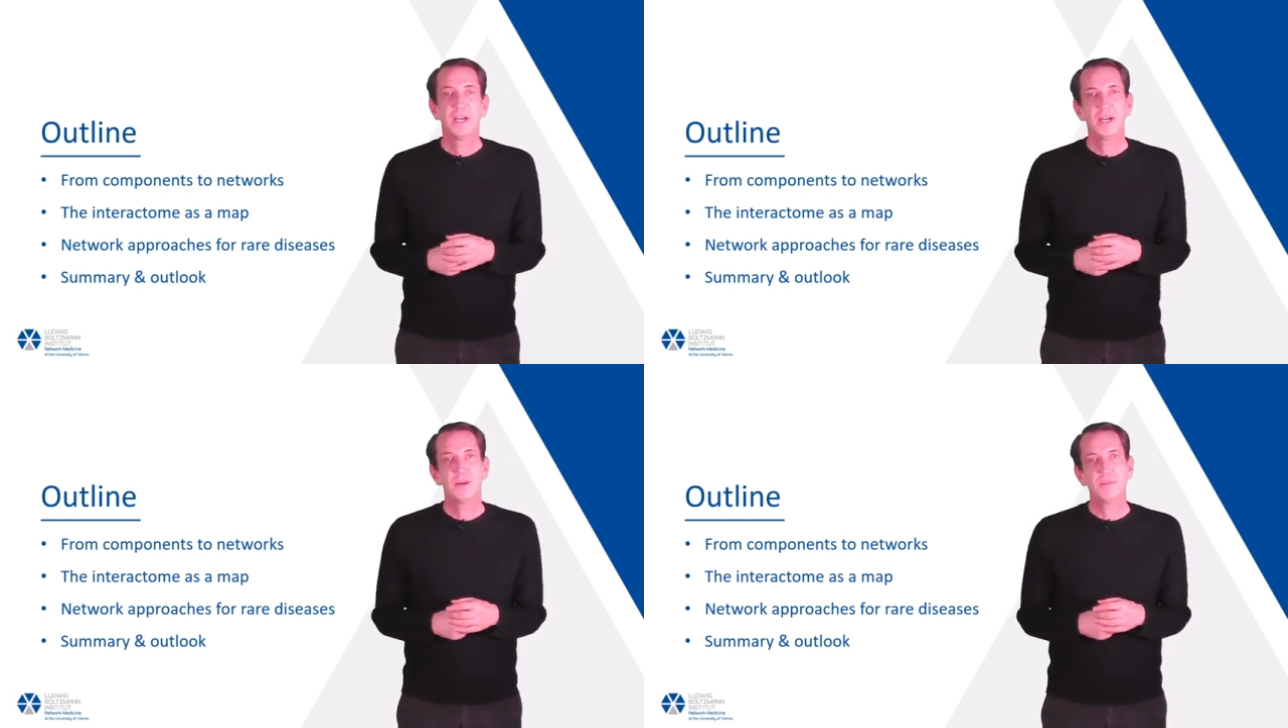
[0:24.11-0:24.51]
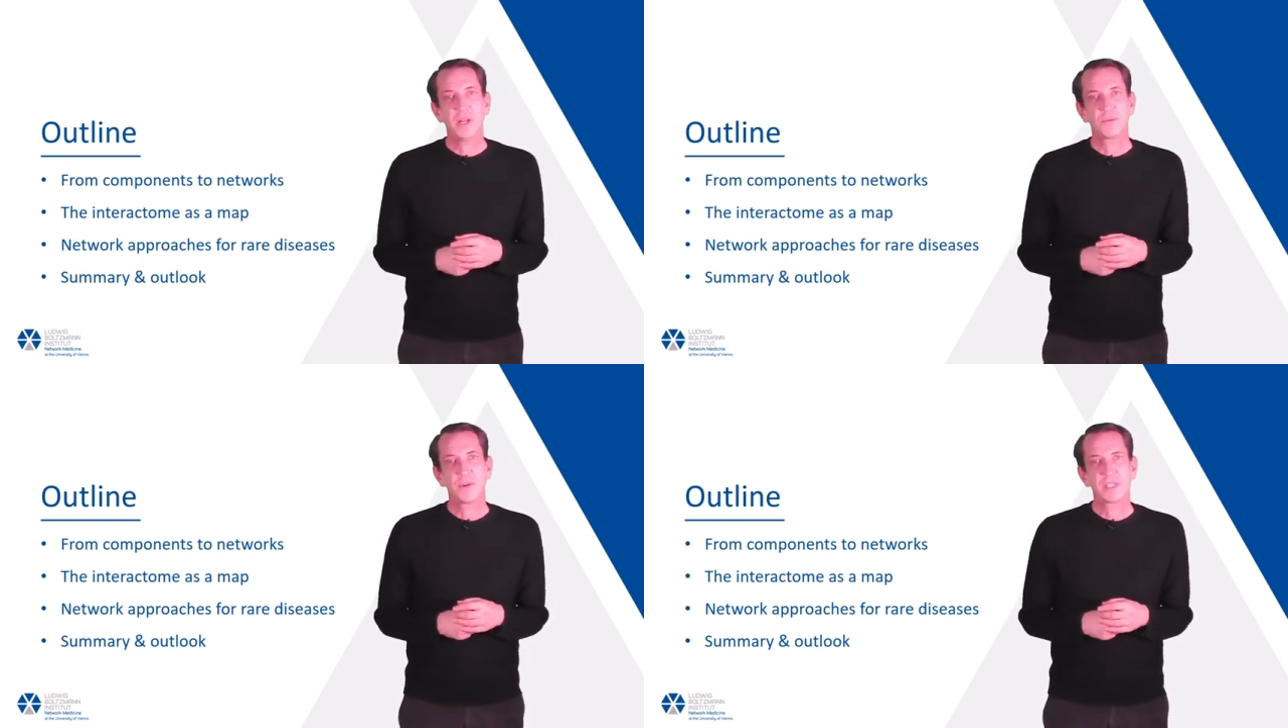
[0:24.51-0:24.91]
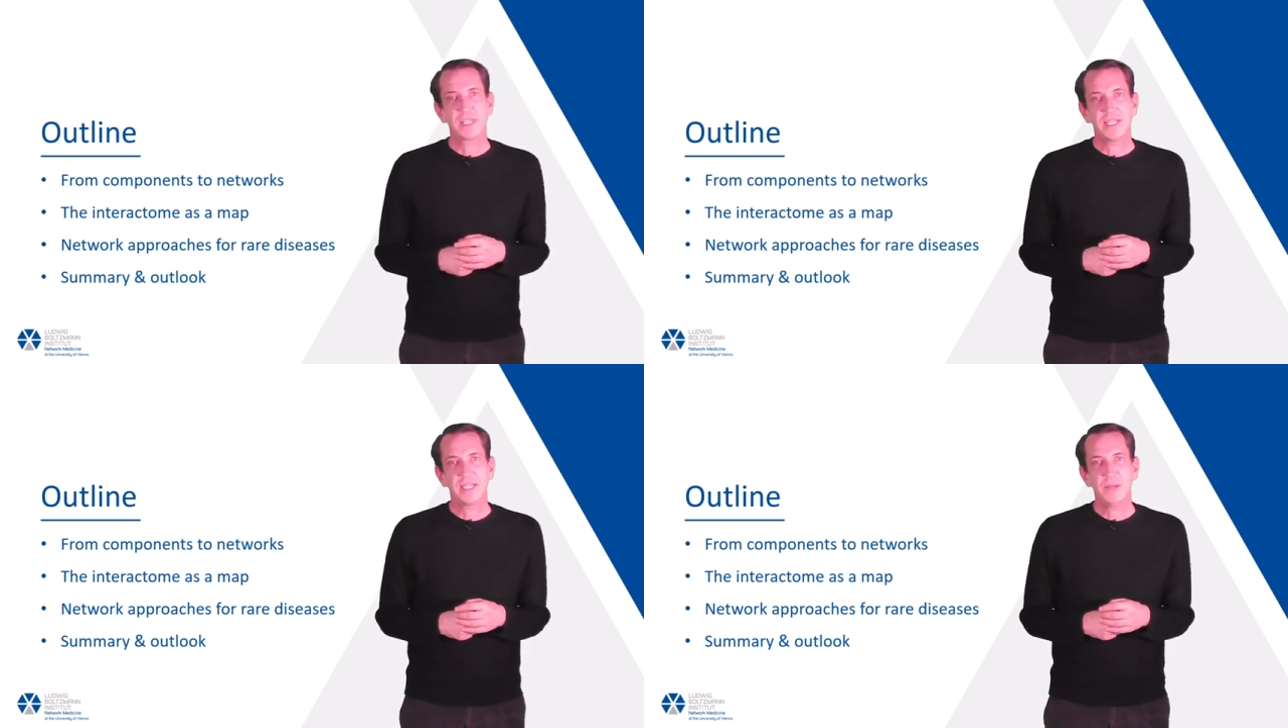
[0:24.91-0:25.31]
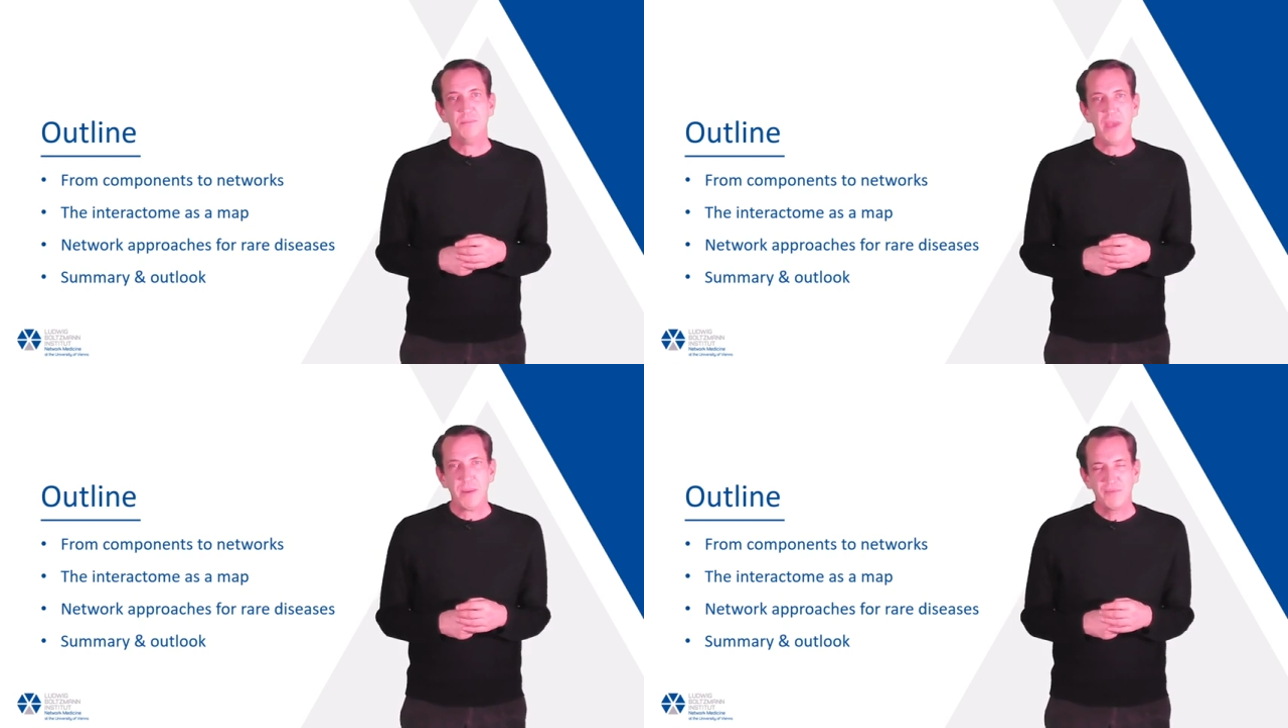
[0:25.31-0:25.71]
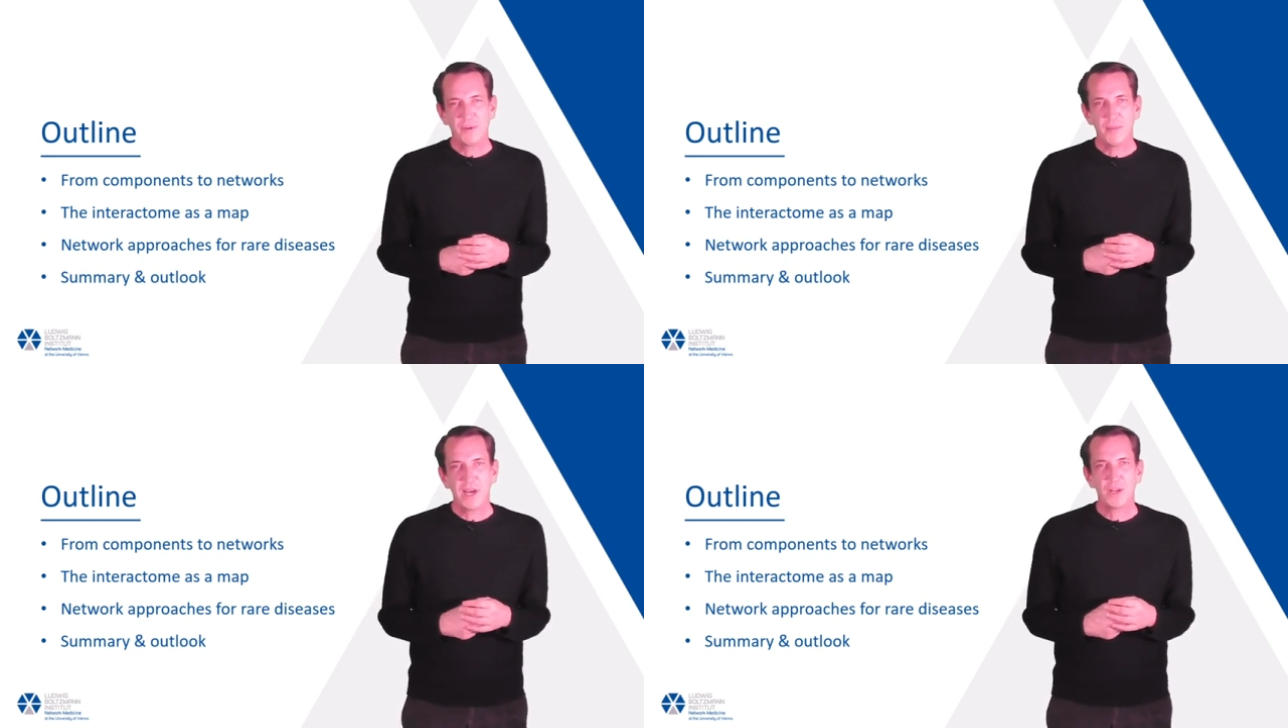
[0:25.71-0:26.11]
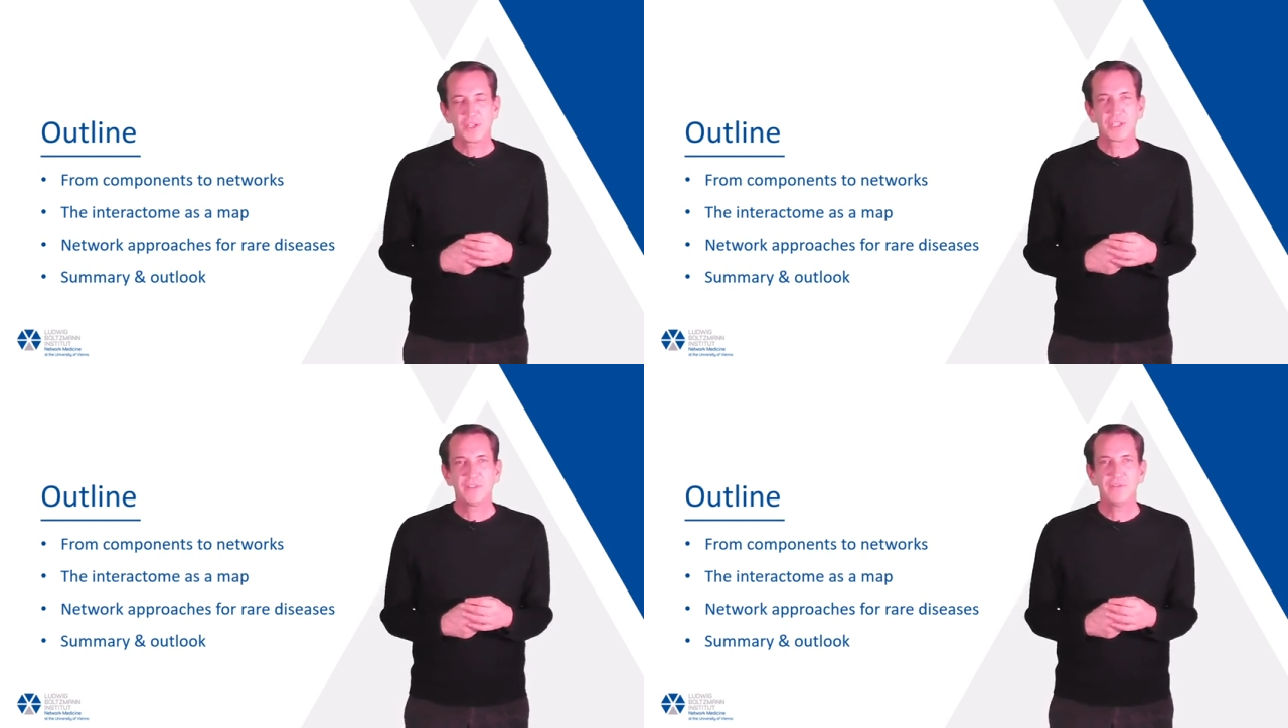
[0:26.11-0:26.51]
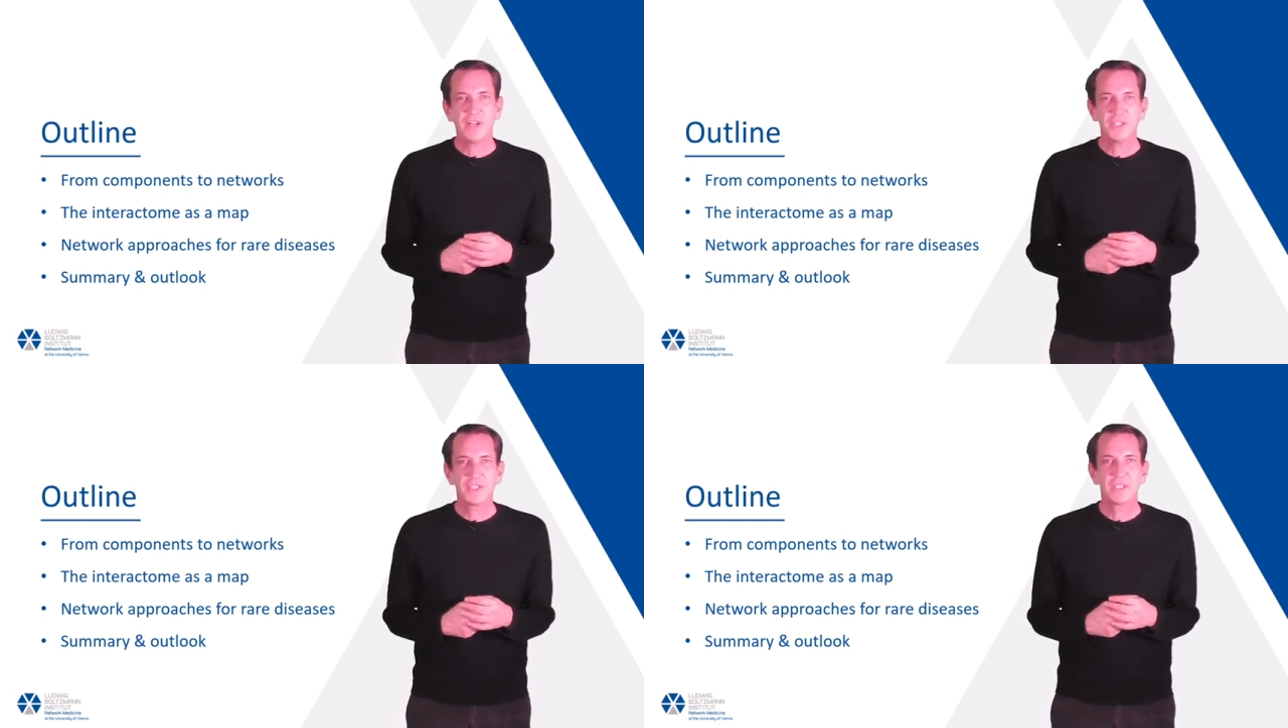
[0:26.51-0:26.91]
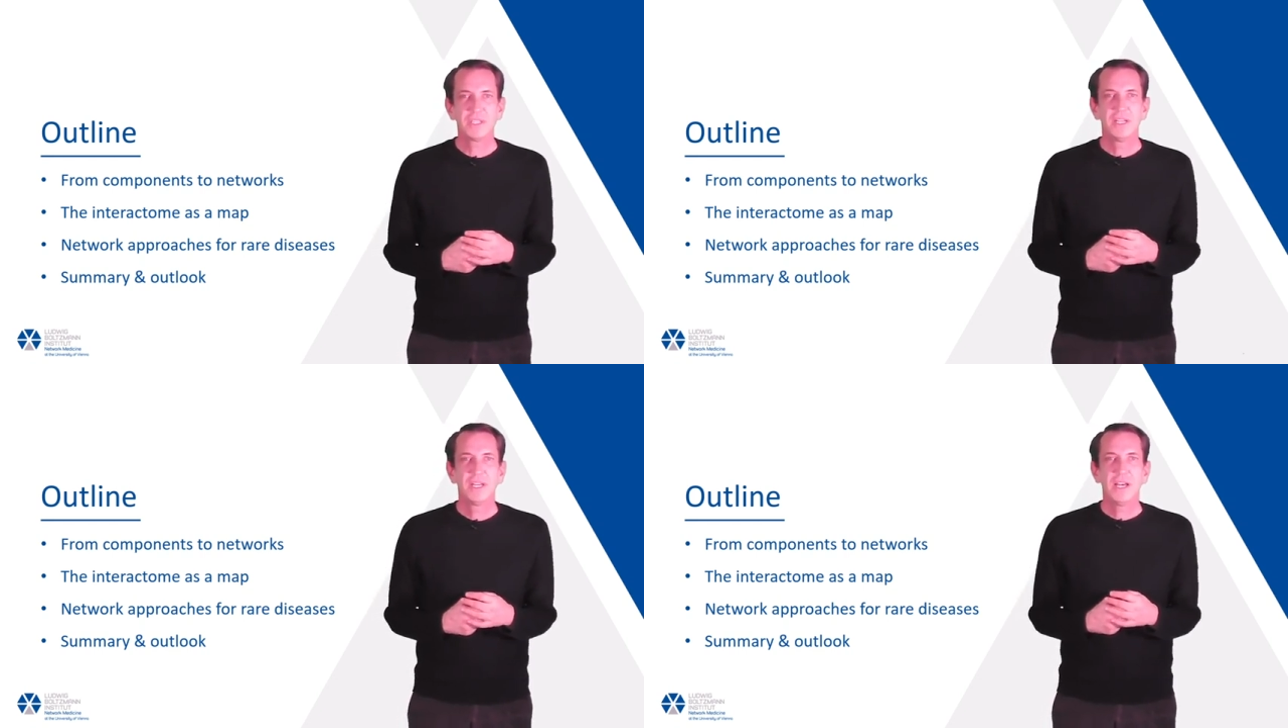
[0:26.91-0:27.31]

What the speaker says: networks as a map for biological function?